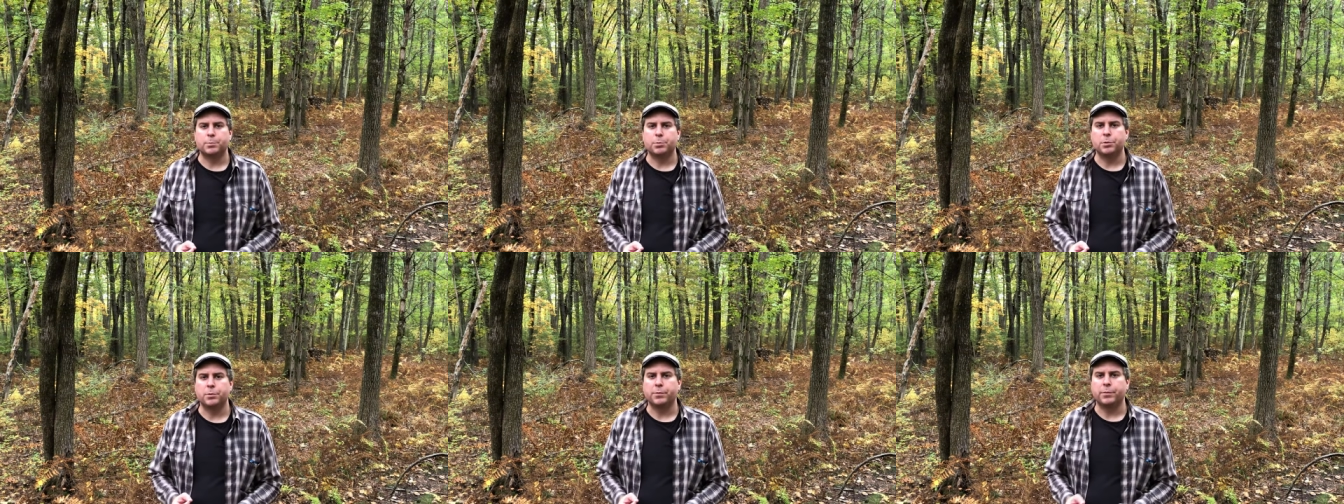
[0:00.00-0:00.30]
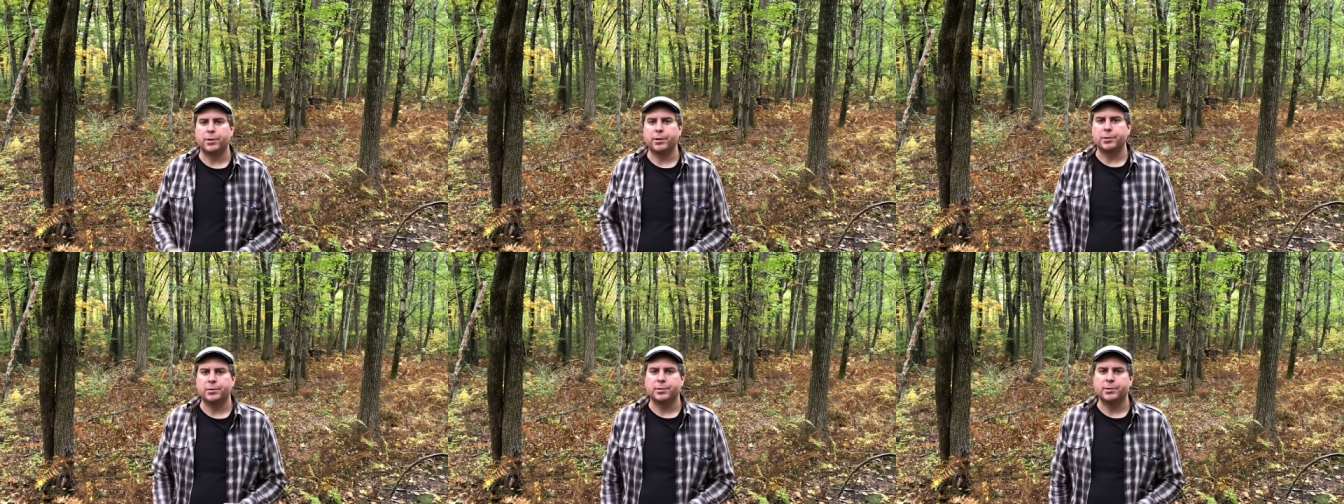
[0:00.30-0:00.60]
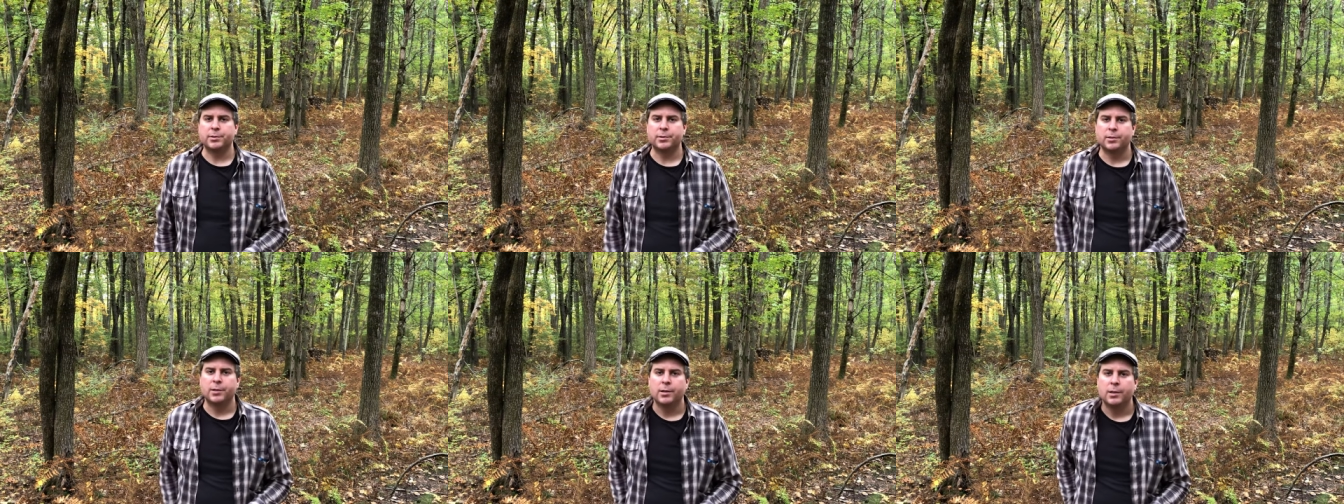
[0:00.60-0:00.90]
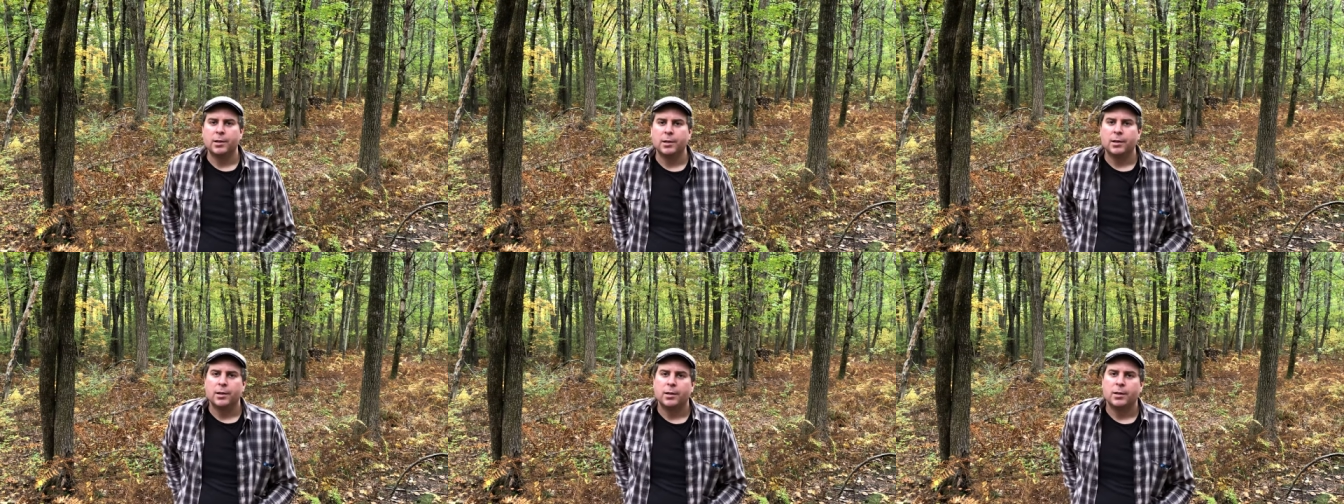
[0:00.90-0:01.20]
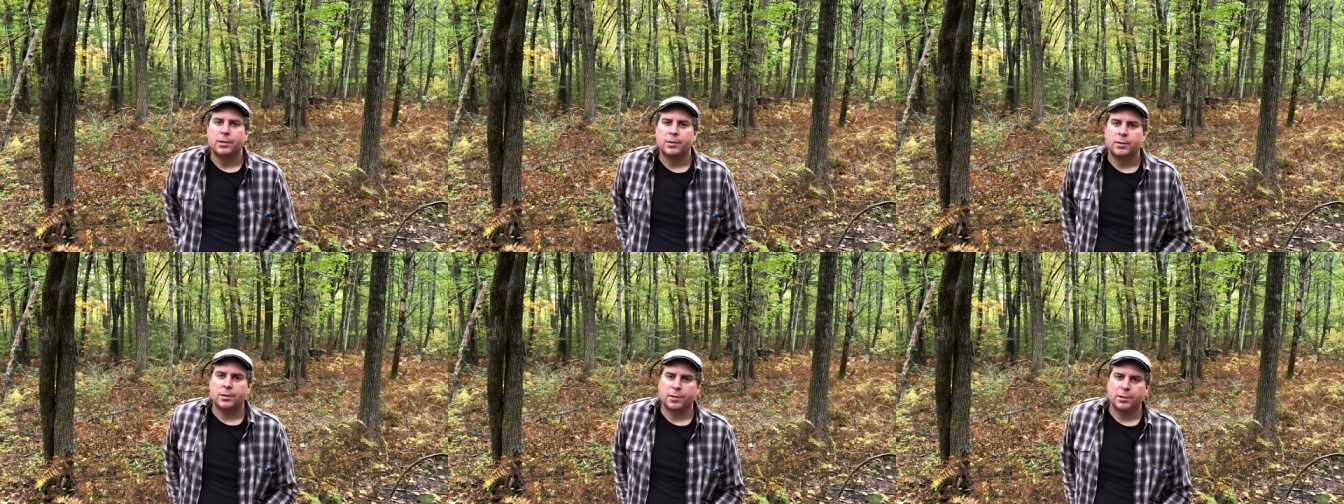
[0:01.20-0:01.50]
improved things?
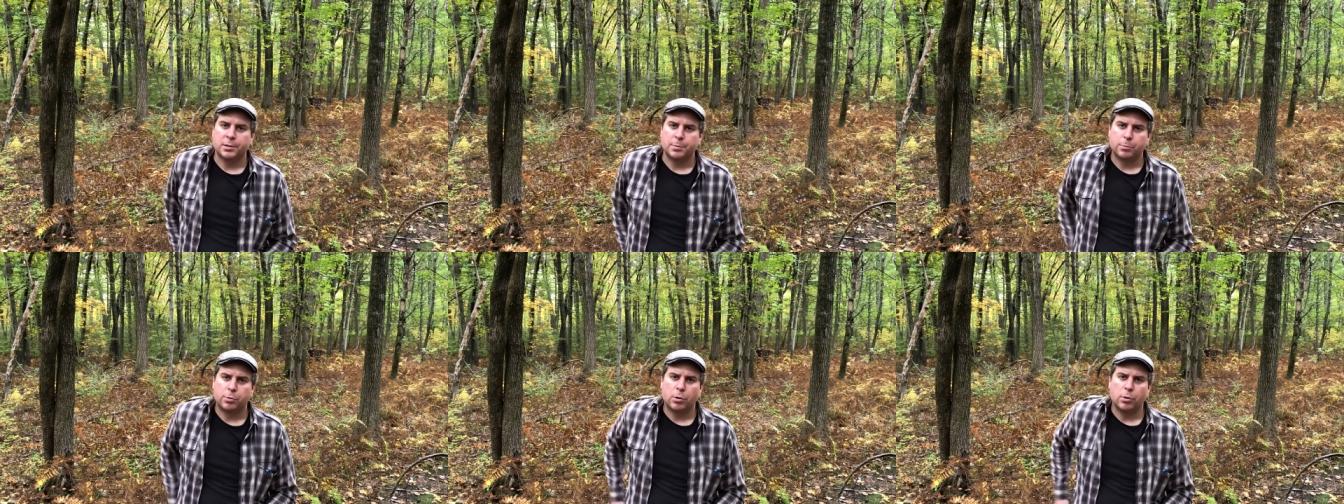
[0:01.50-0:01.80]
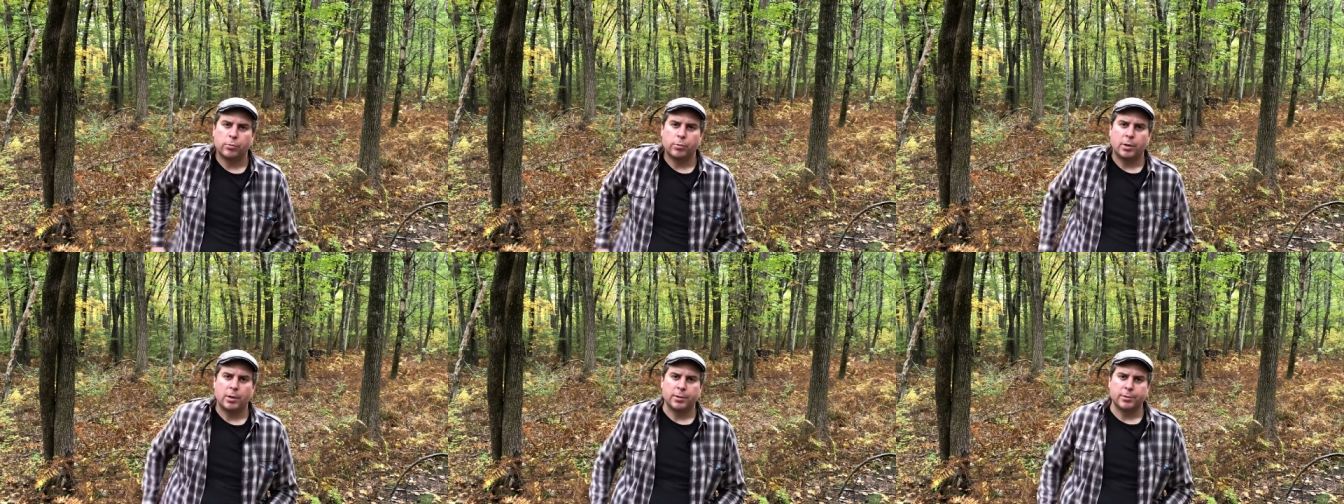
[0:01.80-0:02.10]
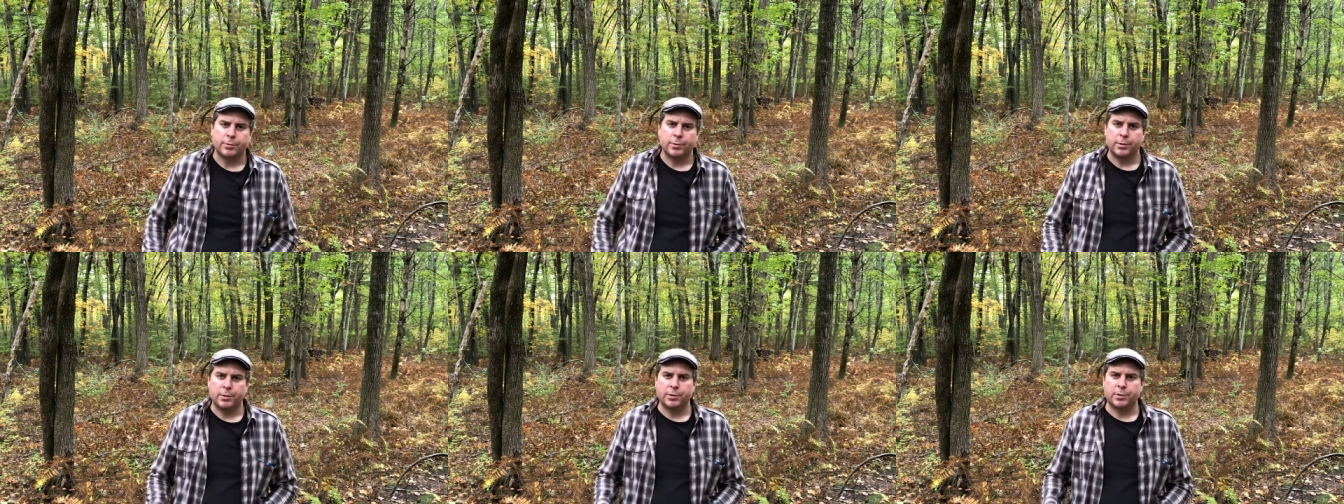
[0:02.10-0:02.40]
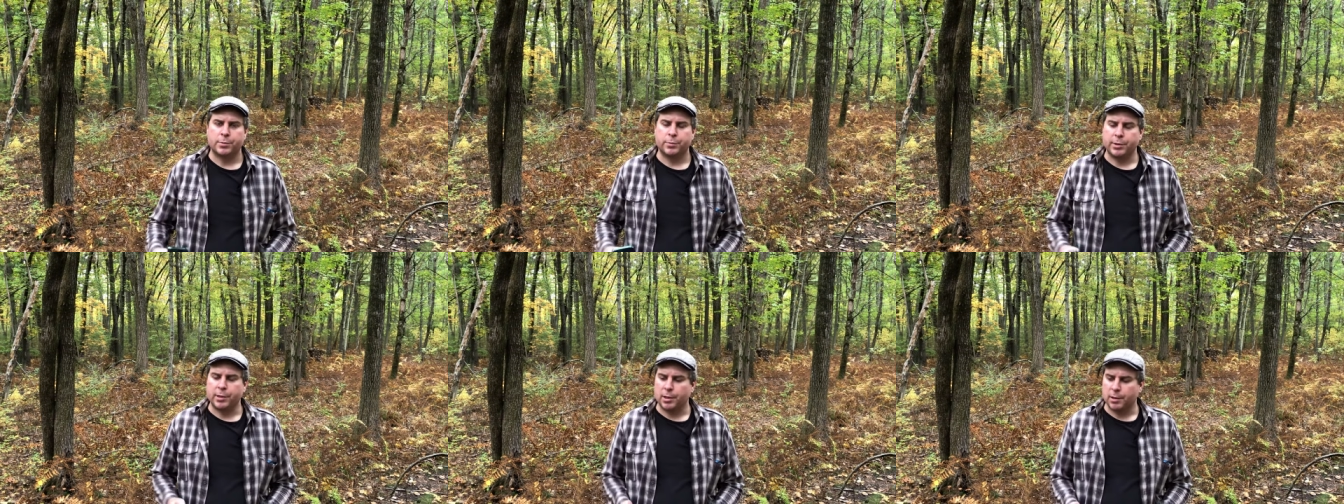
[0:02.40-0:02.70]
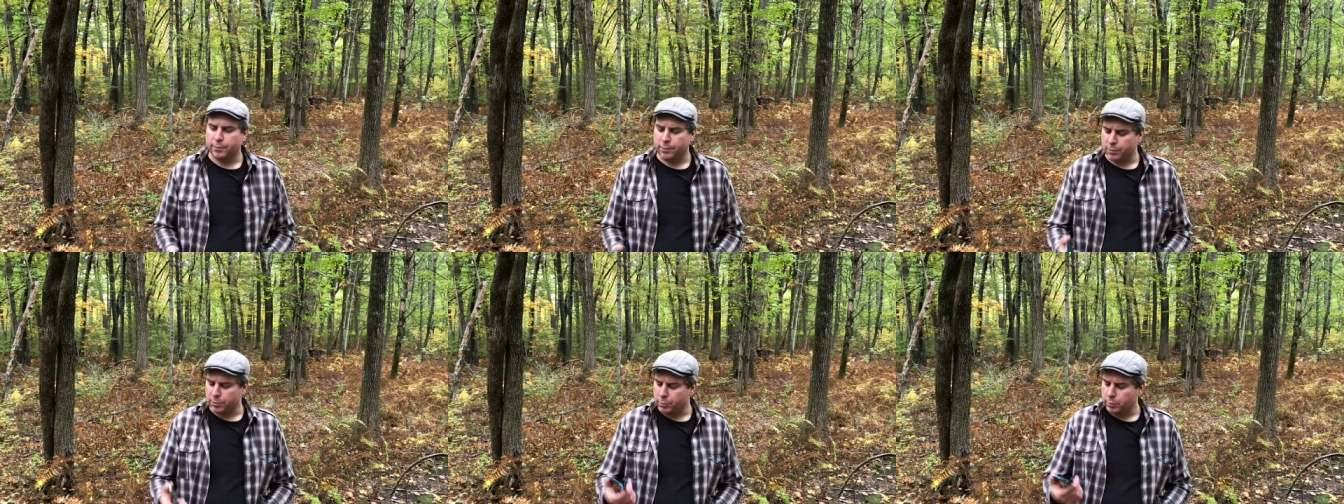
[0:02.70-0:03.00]
Does Pro RAW introduced with the
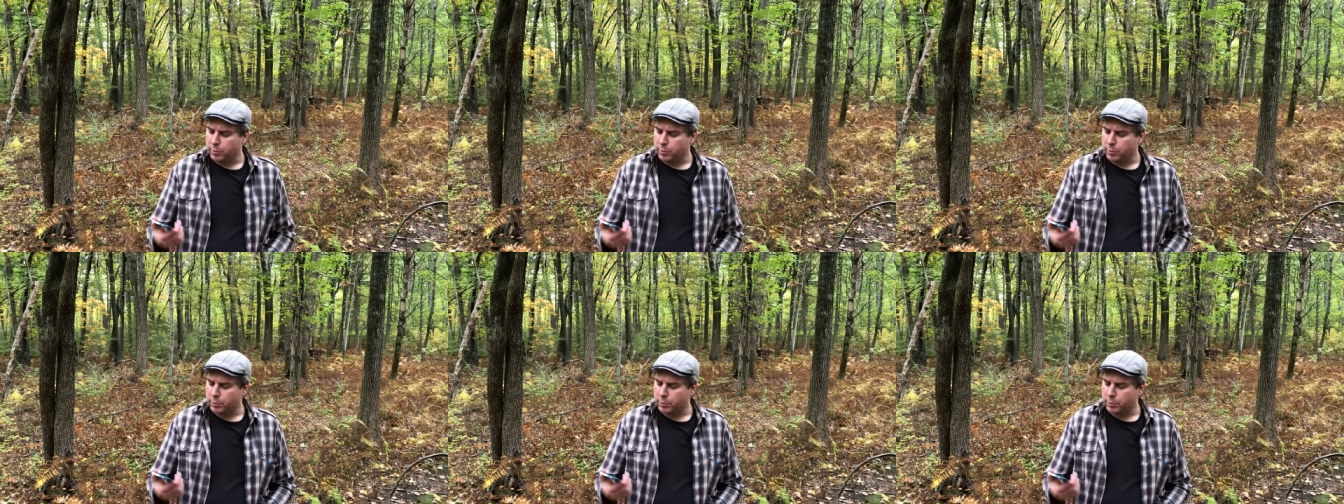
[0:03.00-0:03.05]
iPhone